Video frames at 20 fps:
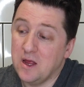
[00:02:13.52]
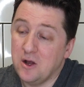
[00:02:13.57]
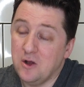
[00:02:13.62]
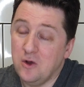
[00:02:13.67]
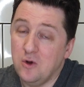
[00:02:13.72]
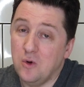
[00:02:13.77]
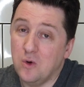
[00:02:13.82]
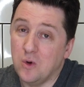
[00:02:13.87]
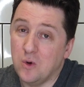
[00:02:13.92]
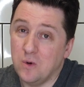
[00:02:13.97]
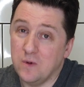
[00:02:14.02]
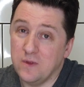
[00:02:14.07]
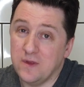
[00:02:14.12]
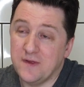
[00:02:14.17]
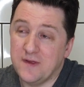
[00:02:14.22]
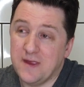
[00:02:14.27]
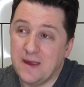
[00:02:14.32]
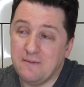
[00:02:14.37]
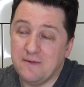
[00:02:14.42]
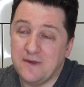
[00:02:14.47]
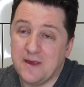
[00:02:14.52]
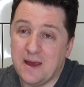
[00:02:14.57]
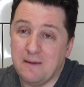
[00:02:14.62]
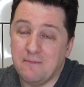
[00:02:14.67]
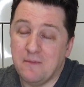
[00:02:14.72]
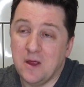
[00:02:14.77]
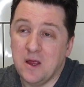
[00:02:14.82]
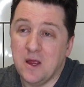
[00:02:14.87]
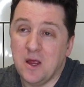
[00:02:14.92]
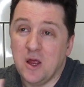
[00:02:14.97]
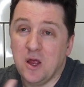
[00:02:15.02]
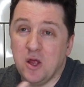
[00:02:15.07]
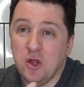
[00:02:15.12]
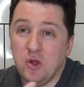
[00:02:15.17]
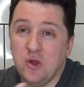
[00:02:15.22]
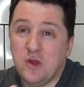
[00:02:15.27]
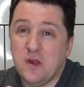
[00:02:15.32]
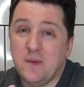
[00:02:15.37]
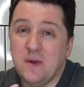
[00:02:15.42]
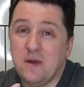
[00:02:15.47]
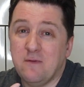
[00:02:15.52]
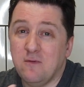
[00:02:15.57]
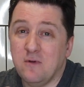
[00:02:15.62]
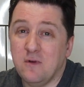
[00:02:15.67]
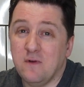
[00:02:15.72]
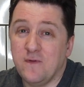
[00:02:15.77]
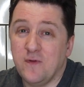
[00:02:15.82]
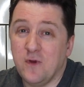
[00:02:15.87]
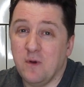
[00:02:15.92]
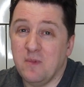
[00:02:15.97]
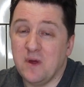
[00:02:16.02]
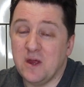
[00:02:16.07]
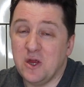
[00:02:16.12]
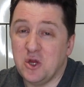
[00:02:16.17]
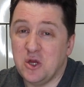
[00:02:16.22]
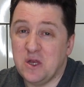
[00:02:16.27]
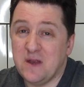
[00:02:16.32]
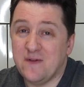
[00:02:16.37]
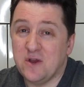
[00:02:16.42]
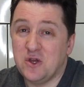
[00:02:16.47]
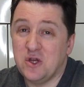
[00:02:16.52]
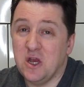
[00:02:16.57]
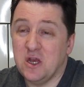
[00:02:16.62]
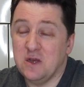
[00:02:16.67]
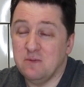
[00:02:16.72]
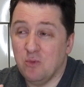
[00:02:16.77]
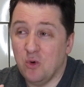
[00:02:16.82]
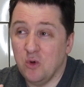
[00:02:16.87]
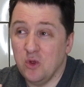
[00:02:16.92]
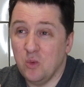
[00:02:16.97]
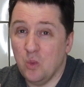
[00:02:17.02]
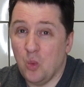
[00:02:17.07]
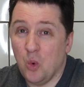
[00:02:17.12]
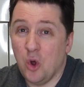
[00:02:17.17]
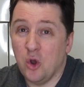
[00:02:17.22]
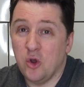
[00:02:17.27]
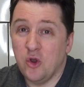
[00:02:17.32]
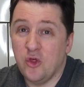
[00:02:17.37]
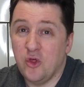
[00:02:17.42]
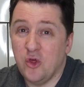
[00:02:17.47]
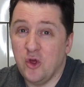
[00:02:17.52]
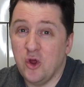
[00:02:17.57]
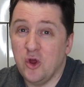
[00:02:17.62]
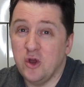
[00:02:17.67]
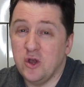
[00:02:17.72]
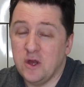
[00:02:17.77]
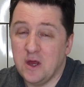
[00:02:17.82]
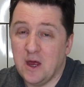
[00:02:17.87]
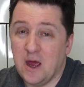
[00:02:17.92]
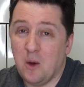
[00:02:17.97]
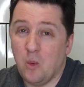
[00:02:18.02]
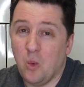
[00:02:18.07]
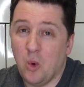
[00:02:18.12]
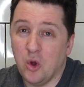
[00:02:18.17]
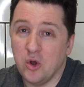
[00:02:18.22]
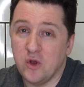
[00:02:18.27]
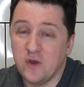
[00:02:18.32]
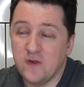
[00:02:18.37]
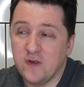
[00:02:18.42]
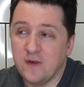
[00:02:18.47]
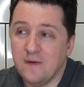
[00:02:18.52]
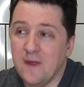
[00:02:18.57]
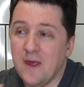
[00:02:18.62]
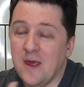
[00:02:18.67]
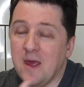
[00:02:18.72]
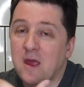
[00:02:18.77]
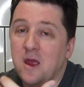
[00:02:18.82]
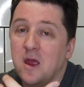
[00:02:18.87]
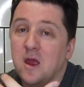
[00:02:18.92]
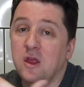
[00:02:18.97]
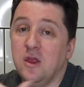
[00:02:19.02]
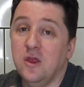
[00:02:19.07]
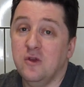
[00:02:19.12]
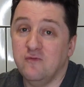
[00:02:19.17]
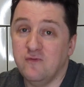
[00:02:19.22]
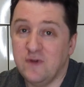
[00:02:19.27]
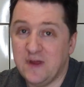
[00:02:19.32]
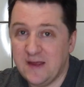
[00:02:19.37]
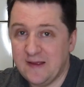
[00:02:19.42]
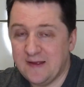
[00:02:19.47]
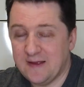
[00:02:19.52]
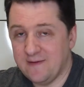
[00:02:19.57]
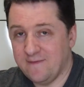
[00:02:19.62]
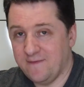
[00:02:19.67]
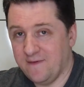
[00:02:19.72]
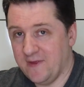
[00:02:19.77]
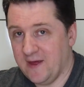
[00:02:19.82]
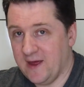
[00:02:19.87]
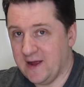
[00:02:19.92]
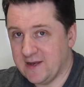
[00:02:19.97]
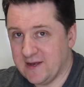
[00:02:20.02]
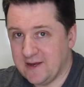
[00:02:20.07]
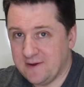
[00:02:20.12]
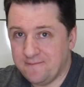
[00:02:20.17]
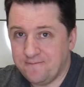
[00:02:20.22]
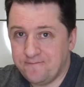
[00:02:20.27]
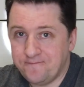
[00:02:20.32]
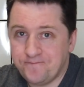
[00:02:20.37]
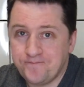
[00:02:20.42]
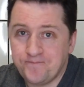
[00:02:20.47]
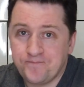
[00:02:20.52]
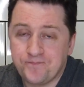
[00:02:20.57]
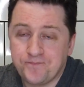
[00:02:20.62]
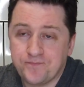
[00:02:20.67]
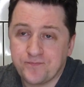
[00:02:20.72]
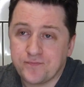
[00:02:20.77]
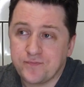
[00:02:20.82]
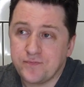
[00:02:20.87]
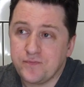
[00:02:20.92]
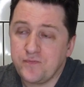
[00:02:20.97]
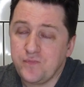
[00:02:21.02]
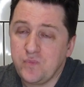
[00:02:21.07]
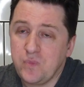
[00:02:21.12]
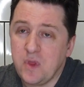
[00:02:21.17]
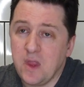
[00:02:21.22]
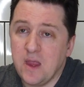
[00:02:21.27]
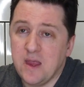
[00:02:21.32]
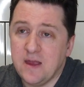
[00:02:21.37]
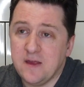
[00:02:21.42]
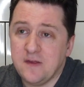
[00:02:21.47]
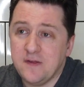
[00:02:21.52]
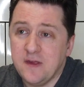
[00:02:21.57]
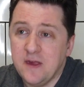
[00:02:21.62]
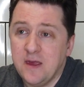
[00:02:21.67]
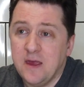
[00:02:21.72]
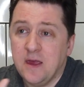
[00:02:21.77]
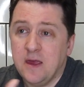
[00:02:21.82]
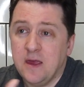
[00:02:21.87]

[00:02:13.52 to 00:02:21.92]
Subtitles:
logo at the same time. There used to be a rule of thumb that you should never change more than 1/3 at once. And the reason for that is,